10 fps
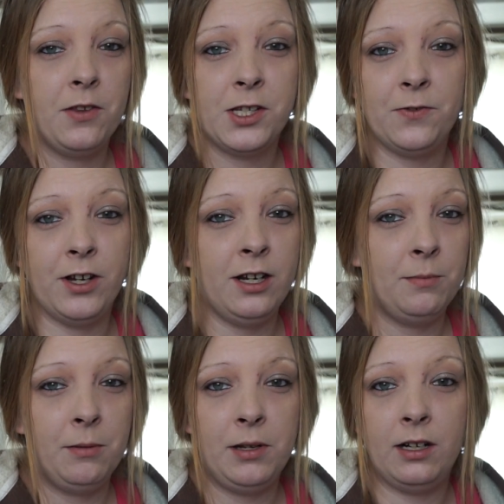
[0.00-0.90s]
this
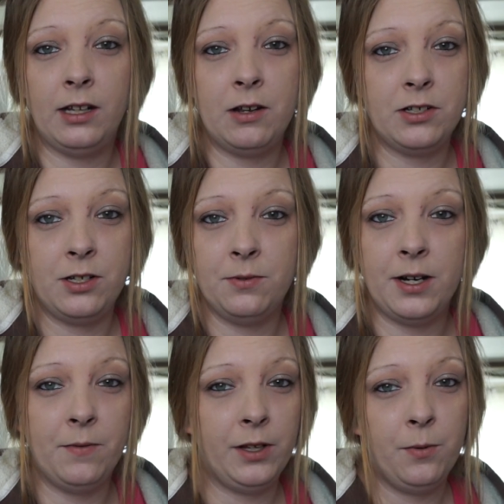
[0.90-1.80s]
freedom and being allowed to do
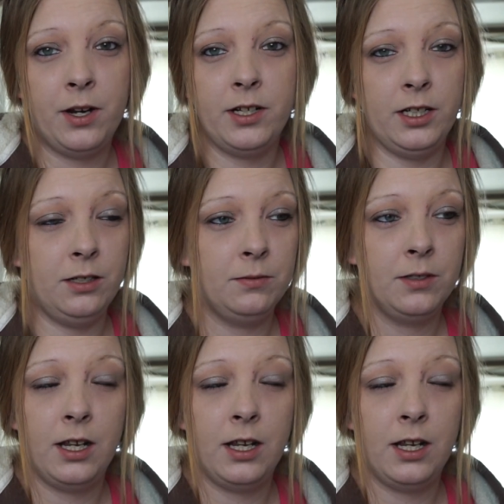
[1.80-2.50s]
whatever they want to do.